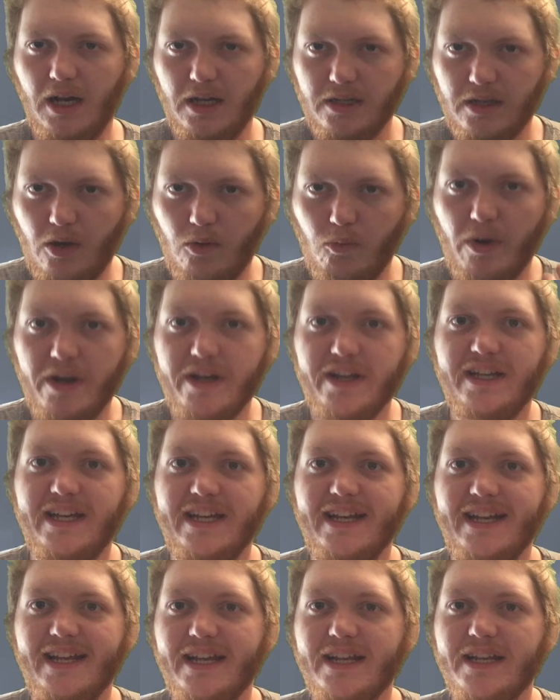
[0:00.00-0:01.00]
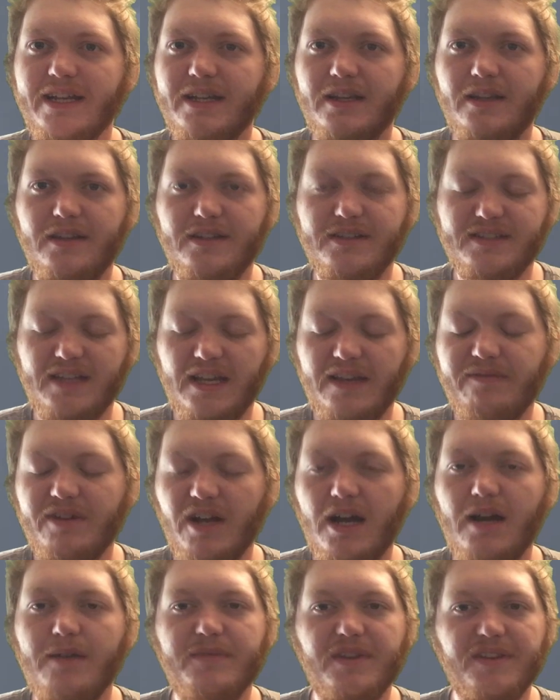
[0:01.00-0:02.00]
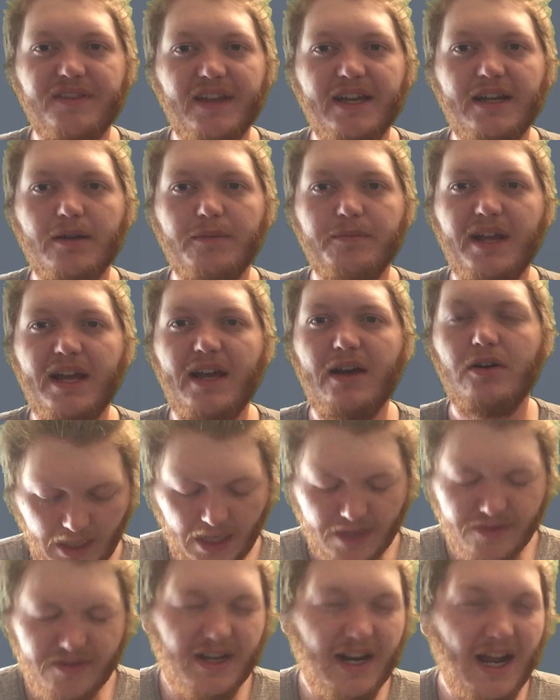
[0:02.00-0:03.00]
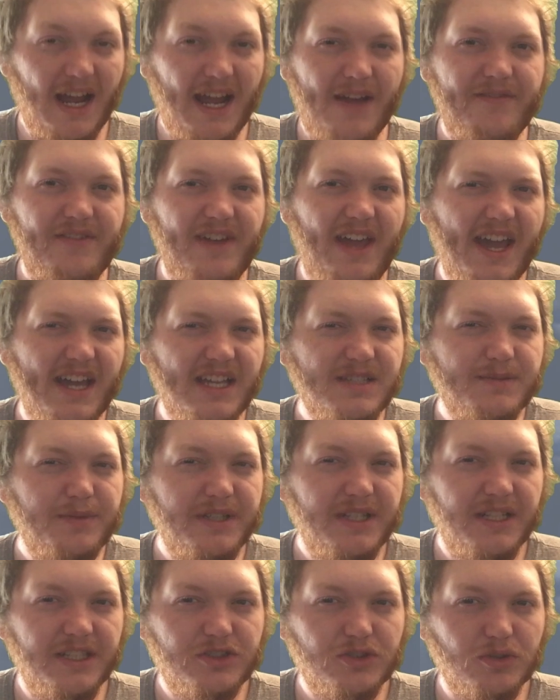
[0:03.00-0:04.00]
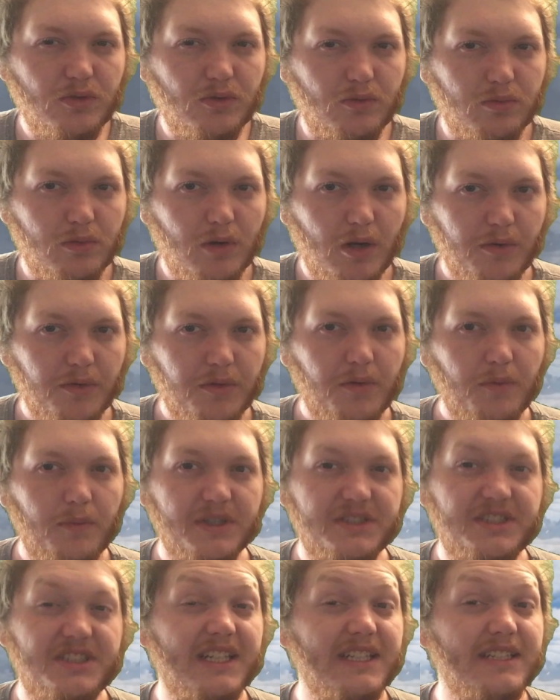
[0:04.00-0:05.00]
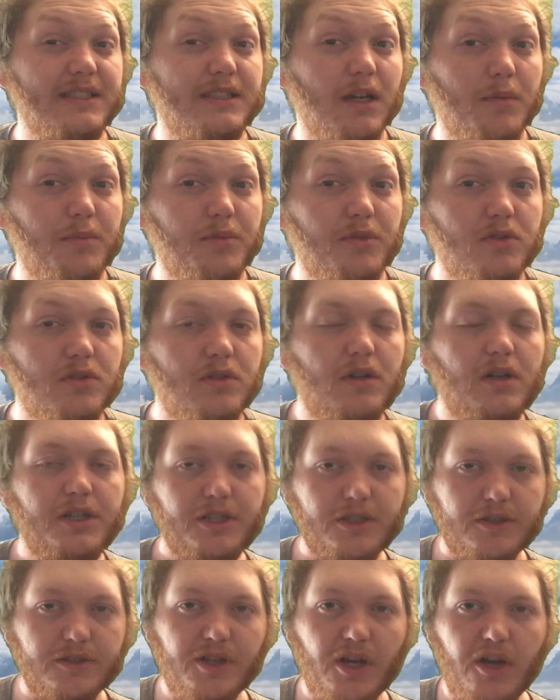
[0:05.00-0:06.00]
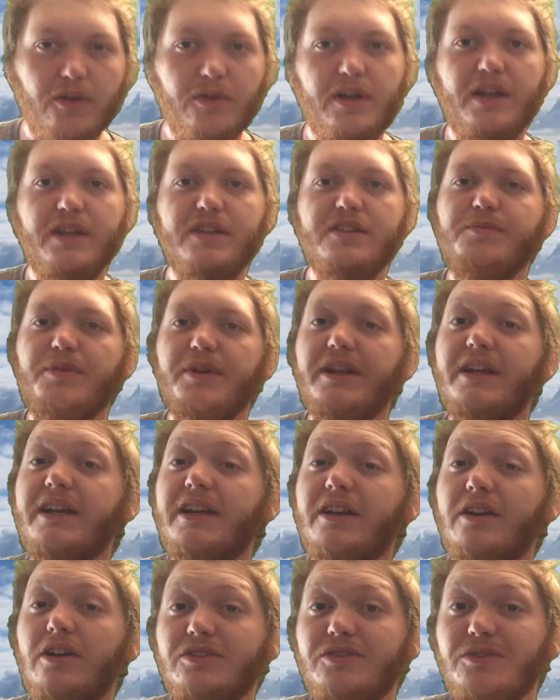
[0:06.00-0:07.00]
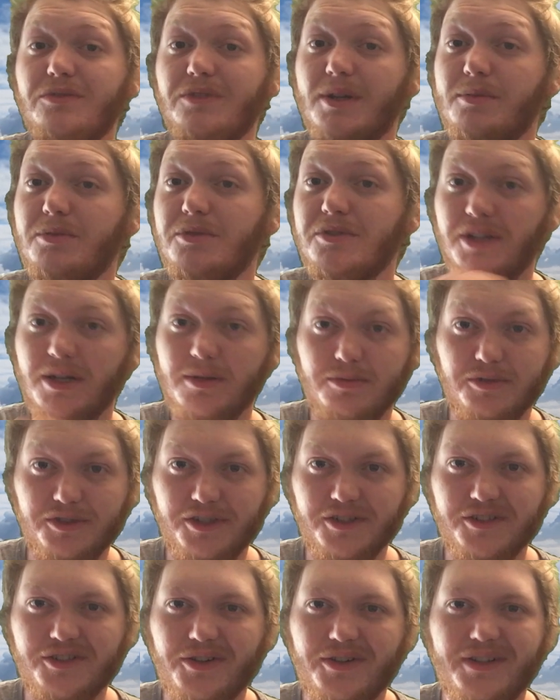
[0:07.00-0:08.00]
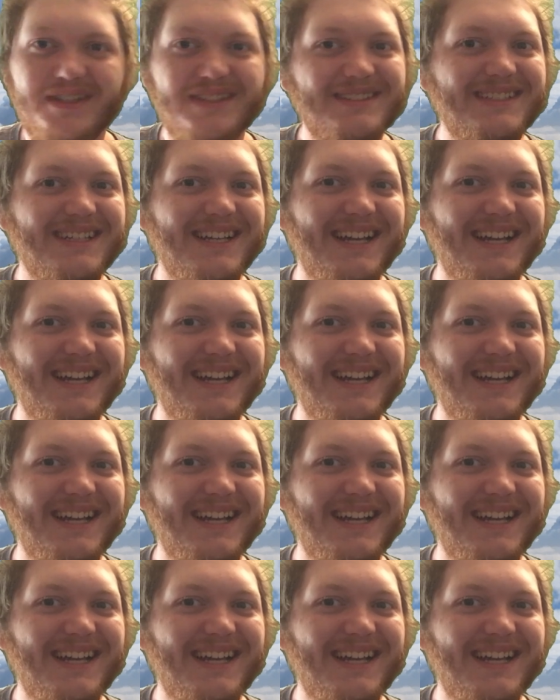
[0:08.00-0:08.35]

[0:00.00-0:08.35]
a way to get in the same time that they come down. And then I have Exponential Growth, which can double your tokens, but it can also double your tokens.